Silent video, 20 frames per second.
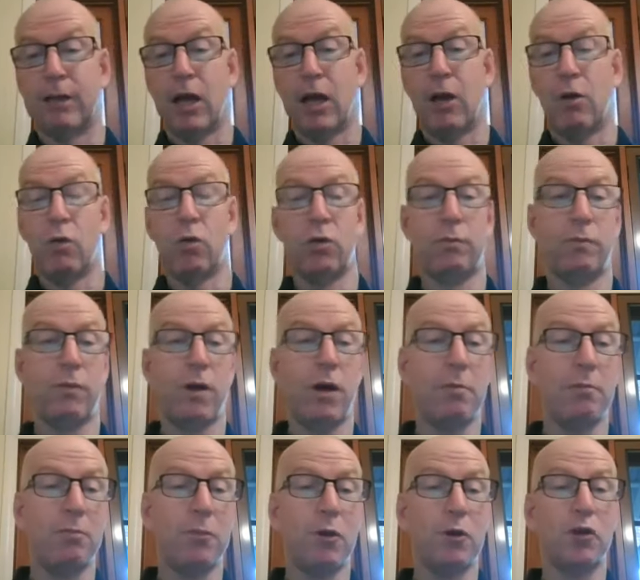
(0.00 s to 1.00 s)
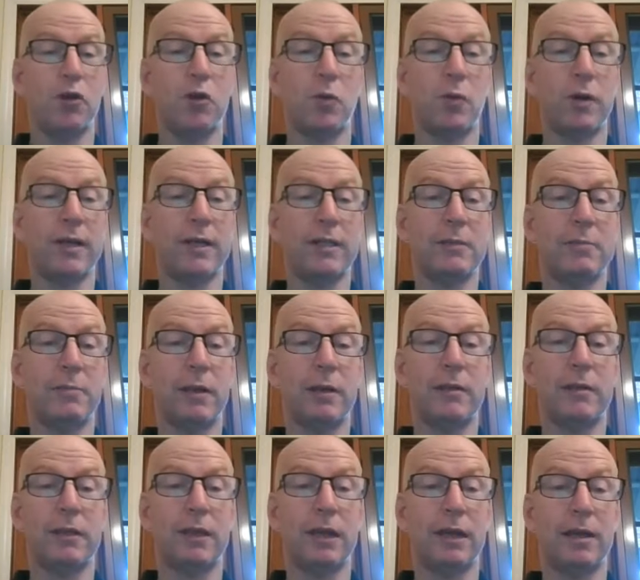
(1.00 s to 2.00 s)
Oh, well, I'm not sure what it is,
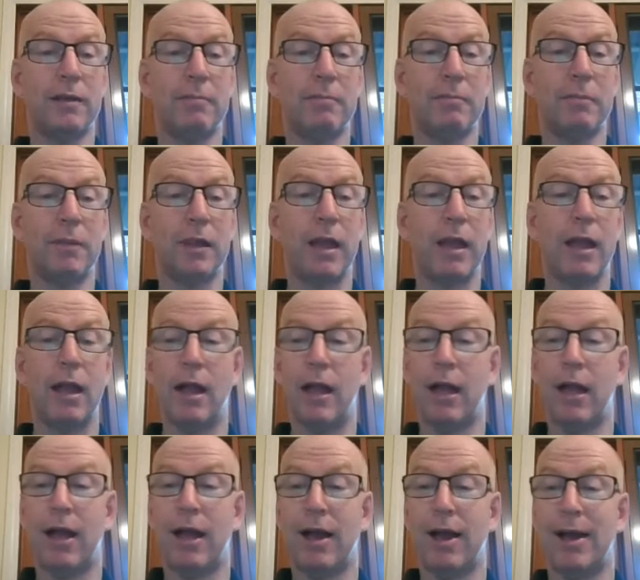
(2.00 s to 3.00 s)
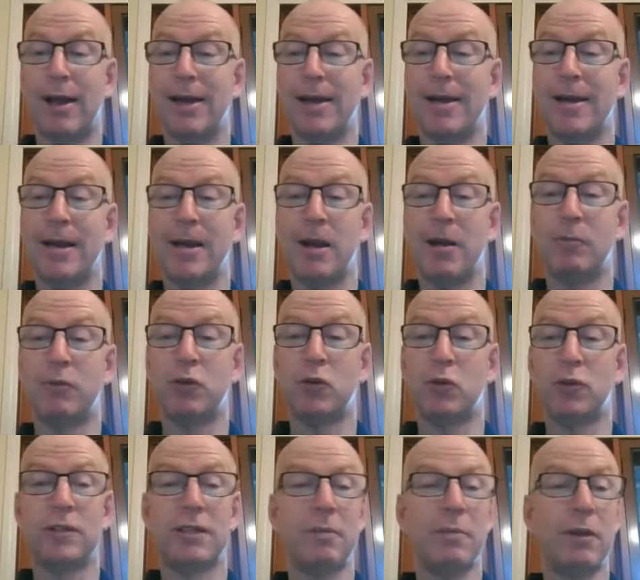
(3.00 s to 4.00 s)
but I'm
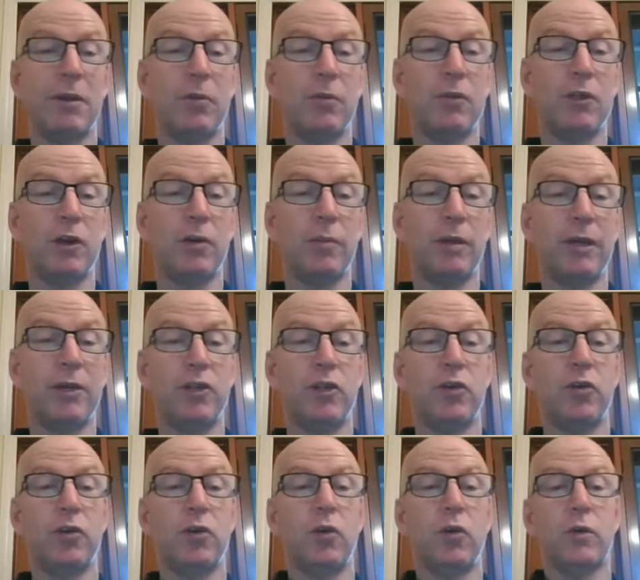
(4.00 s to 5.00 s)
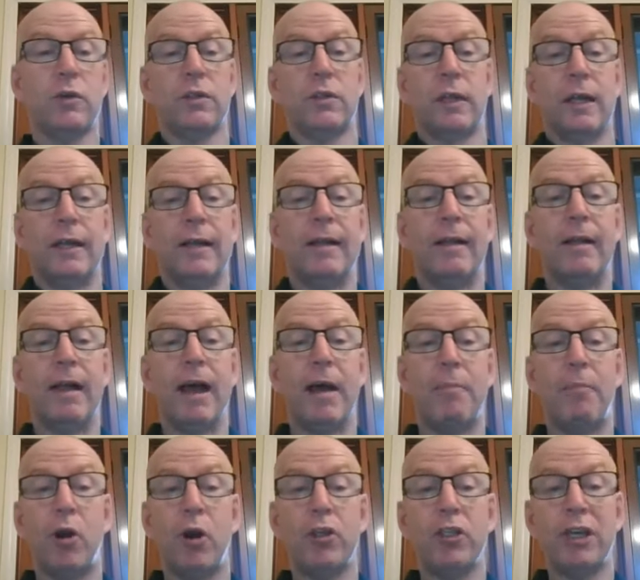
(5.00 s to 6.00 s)
sure somebody will tell me in due course.
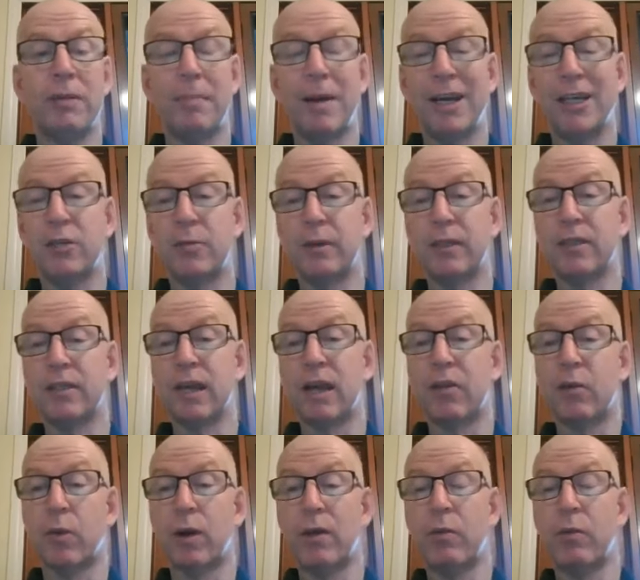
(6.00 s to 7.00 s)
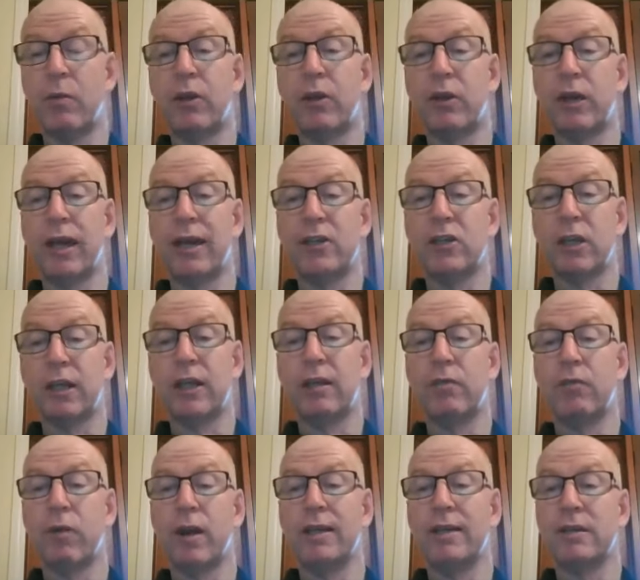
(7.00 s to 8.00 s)
Project management's another one where you can
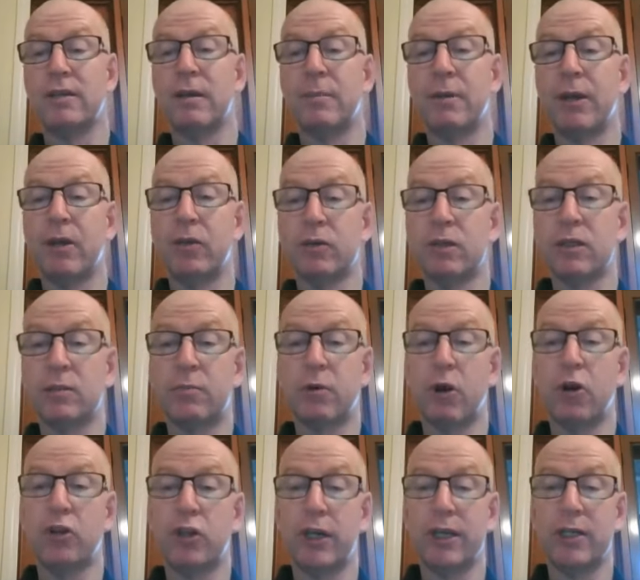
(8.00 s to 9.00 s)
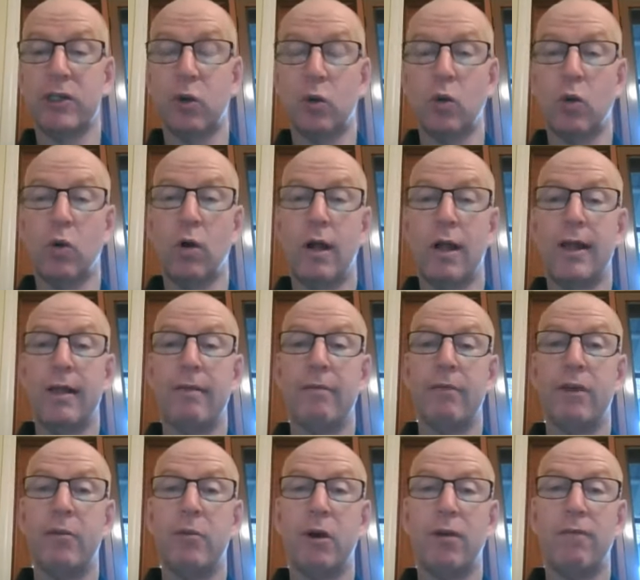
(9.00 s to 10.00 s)
actually run somebody else's project, or
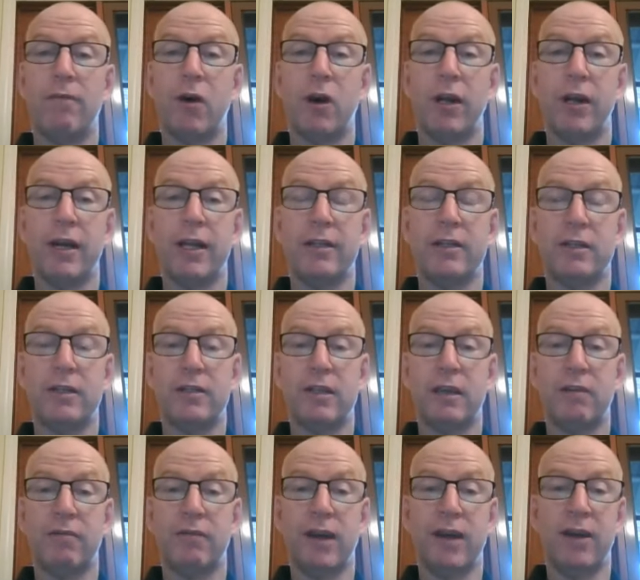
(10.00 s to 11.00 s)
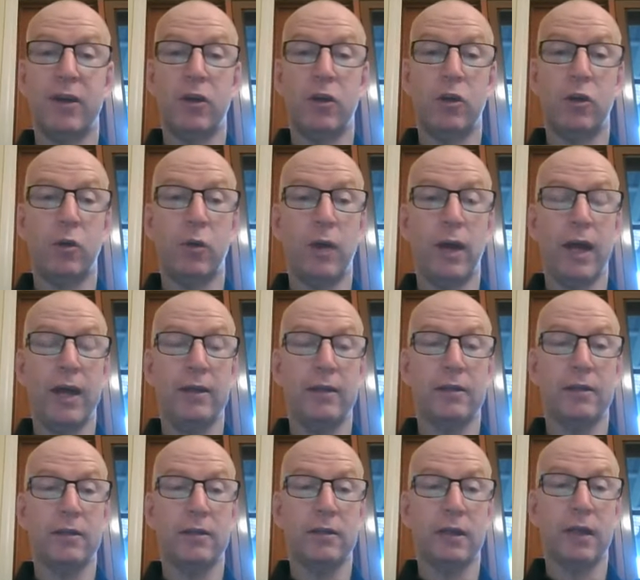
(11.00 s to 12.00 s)
you might find an existing vendor who
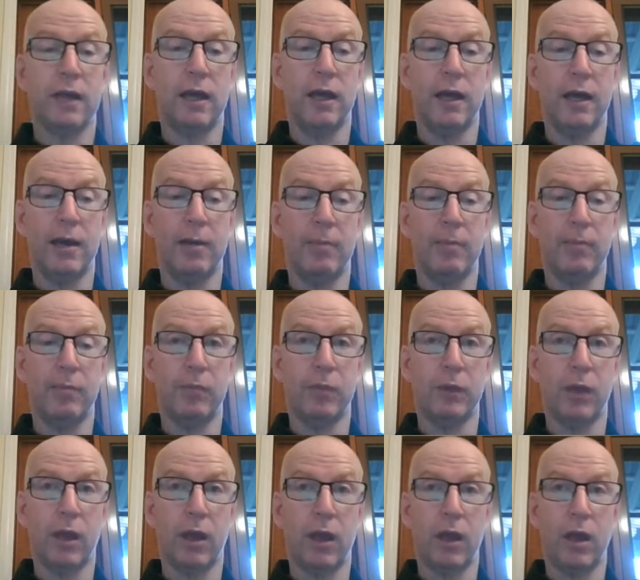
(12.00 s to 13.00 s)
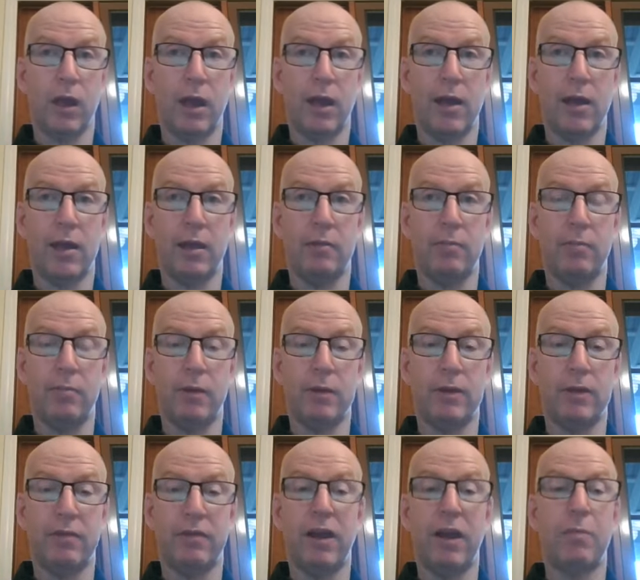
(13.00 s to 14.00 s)
has a
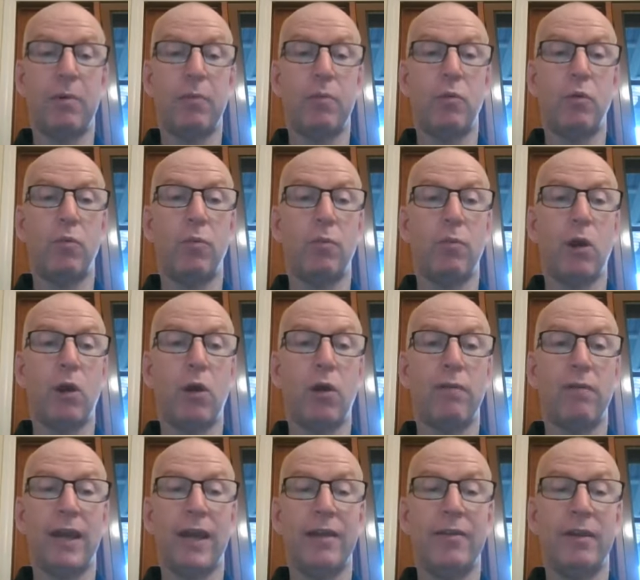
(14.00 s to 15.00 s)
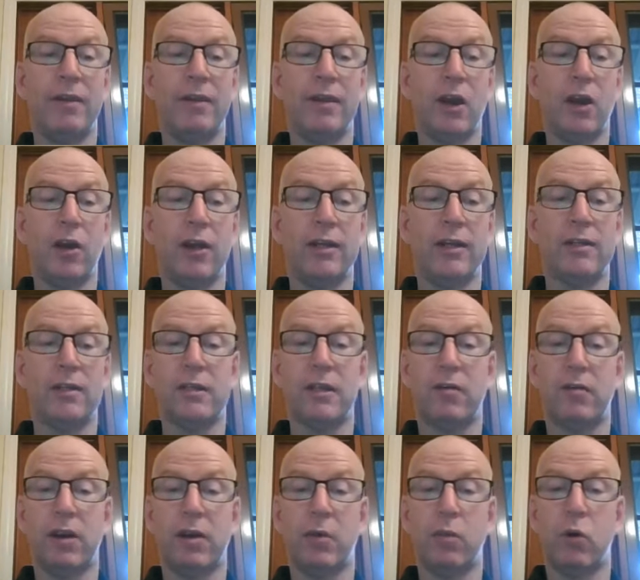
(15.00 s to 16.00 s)
developable block of land that they don't
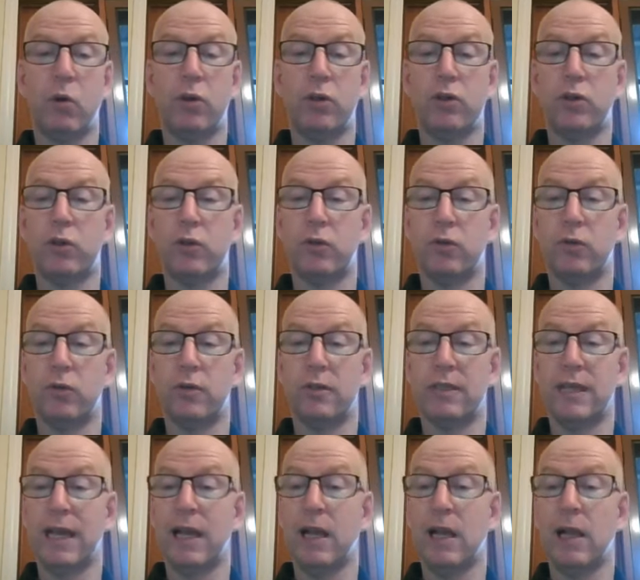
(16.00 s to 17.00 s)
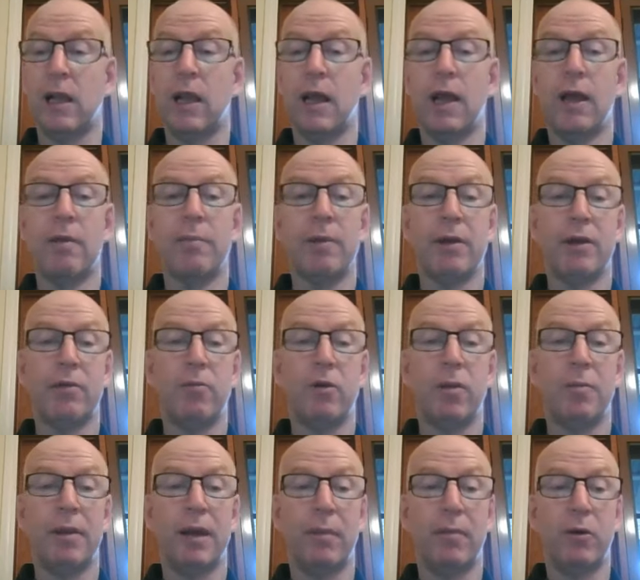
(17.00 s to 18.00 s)
necessarily want to sell, but you
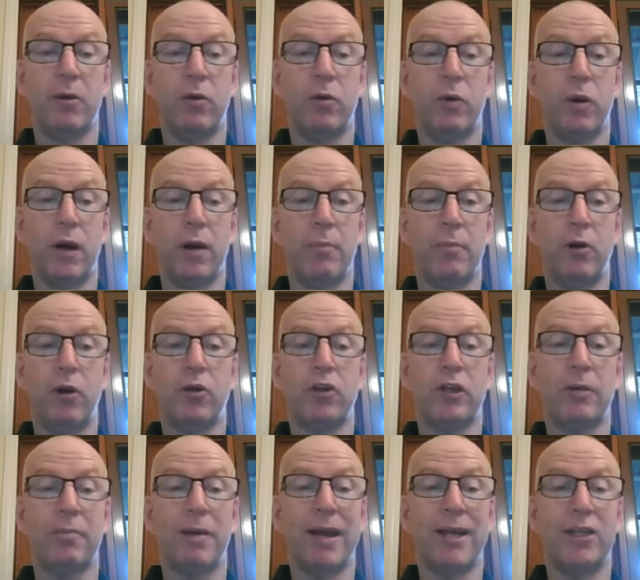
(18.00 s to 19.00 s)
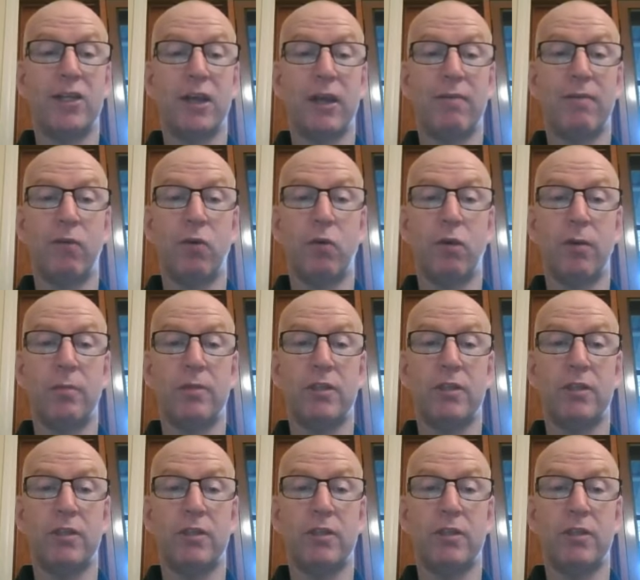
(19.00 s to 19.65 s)
might be able to project manage that for them.